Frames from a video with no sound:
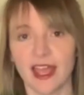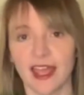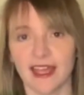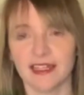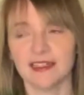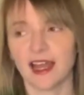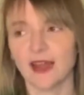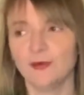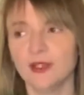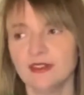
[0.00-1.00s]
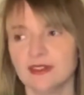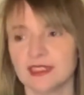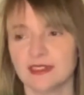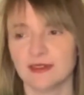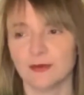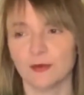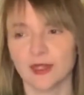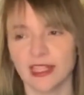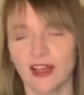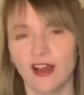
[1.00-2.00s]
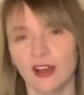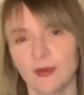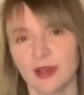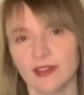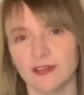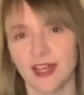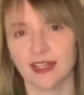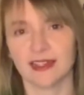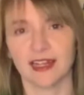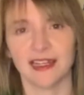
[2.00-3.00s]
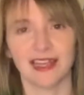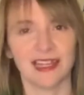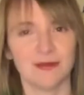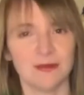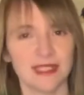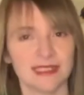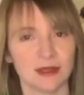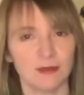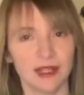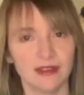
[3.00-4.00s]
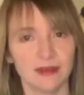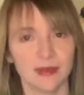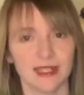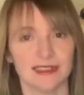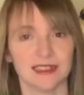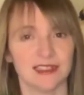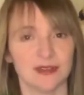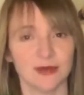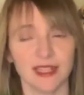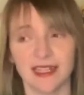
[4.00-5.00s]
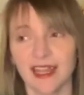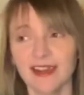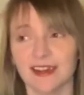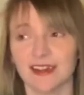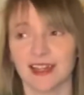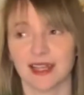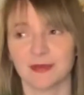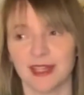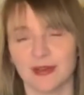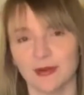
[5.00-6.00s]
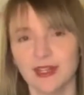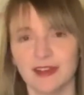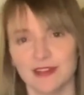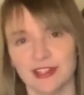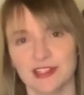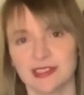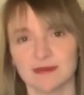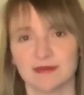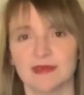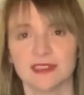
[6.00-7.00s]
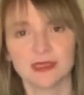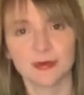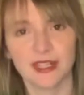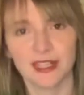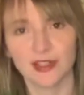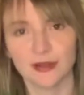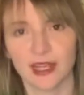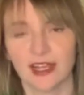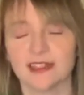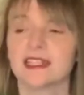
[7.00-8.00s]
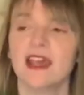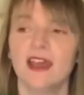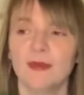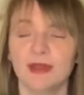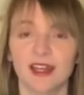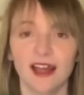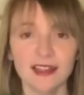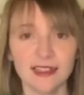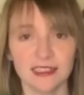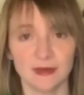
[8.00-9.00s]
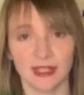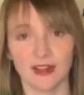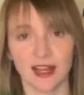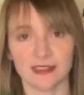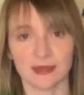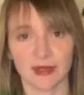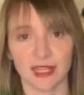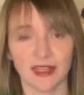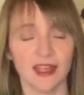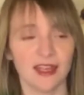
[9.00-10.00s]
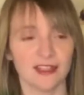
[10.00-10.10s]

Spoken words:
And I wouldn't really harp on the fact that I kind of missed a month because I didn't really care. Like, I'm like, whatever, it's just spring, who cares? But the holidays mean a lot to me.